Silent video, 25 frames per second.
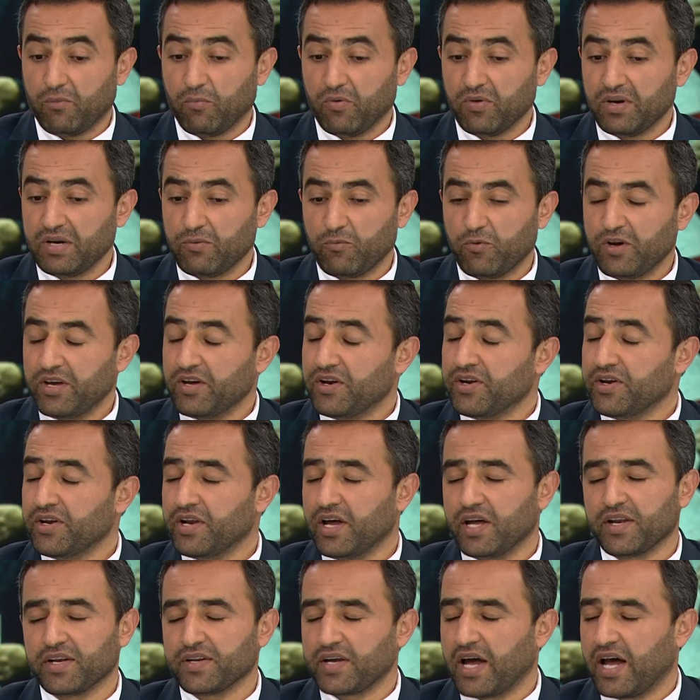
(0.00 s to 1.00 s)
We are
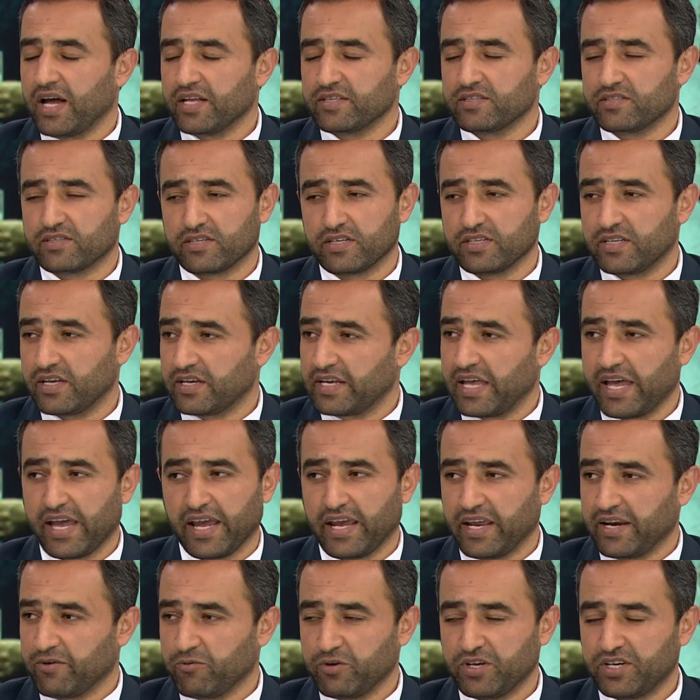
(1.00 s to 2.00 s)
not 100 again.